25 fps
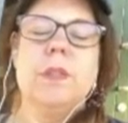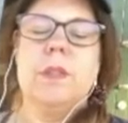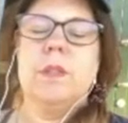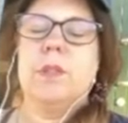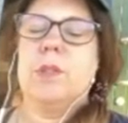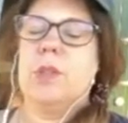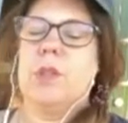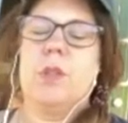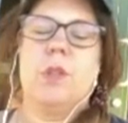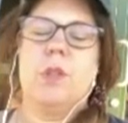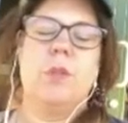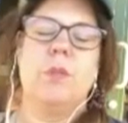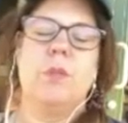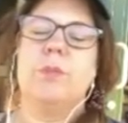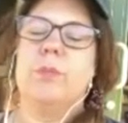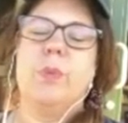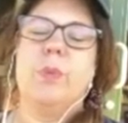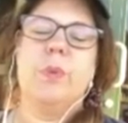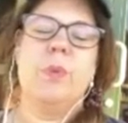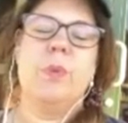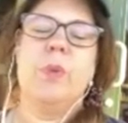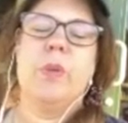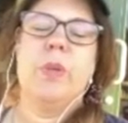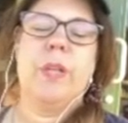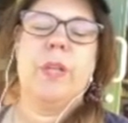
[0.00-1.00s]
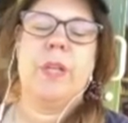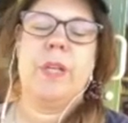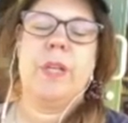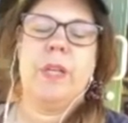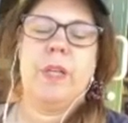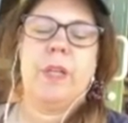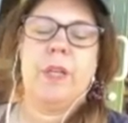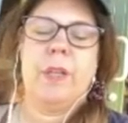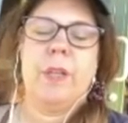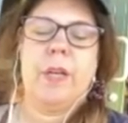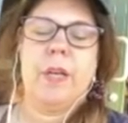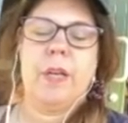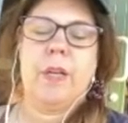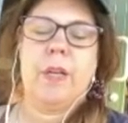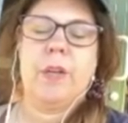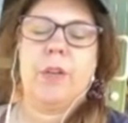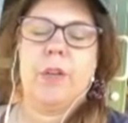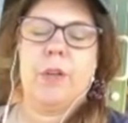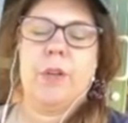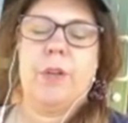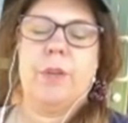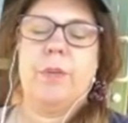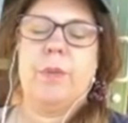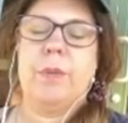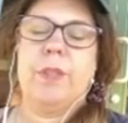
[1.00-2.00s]
So we won't get into that,
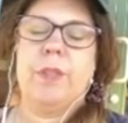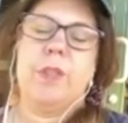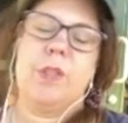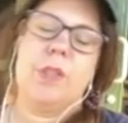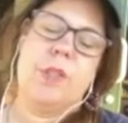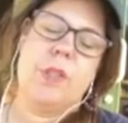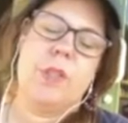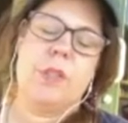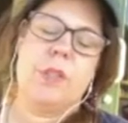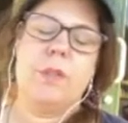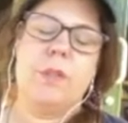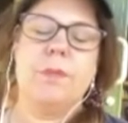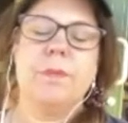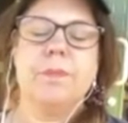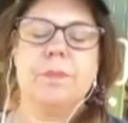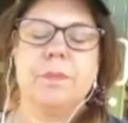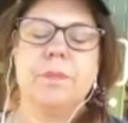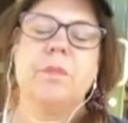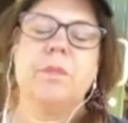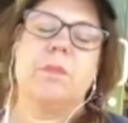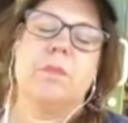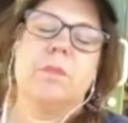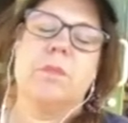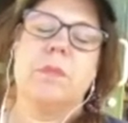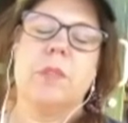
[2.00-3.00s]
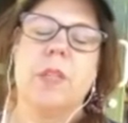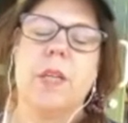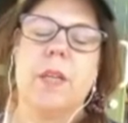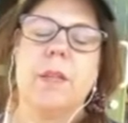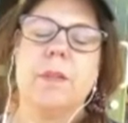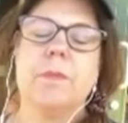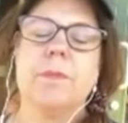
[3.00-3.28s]
Carter, but just, yeah.